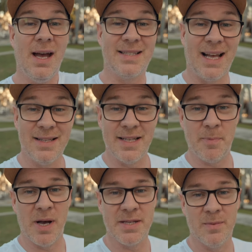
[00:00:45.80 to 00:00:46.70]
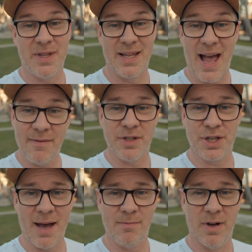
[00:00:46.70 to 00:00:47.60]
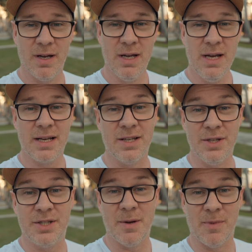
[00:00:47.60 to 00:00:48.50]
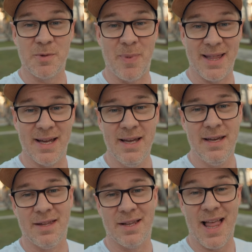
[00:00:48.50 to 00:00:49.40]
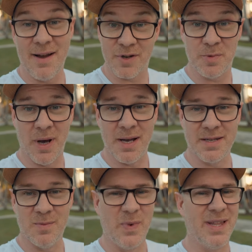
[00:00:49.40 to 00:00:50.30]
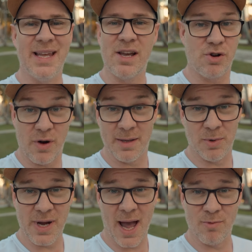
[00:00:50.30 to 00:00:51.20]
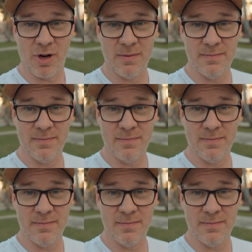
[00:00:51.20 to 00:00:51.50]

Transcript: A talented person with an average camera can do so much better than an average person with an incredible camera.